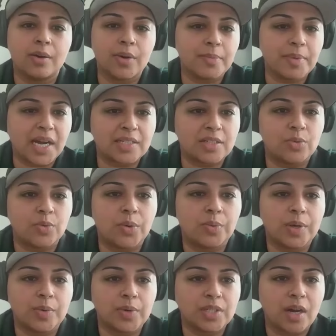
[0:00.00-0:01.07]
Going back to
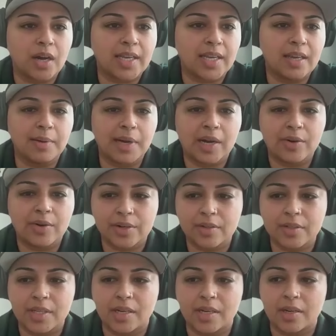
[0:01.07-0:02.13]
what we were talking about
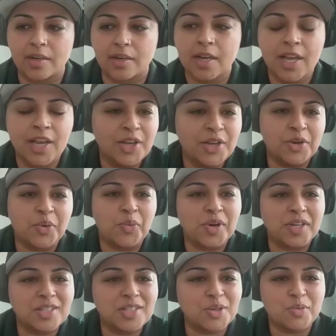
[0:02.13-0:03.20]
earlier,
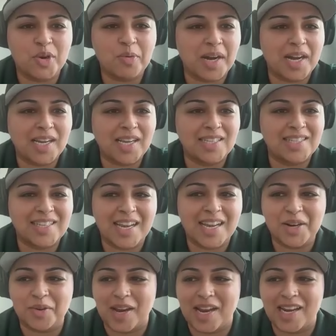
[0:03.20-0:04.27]
once the robot gets
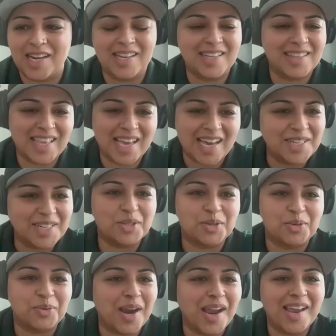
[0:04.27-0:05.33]
decorated, that
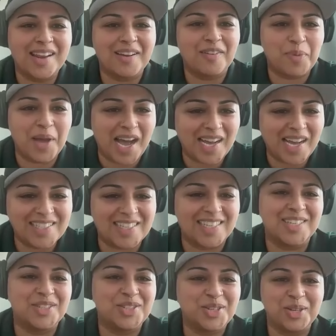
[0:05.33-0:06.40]
is the rite of
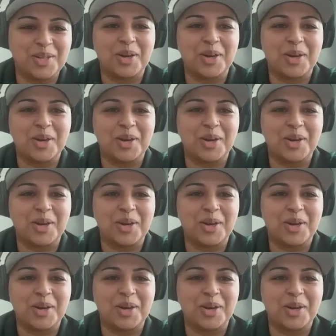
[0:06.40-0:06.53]
passage.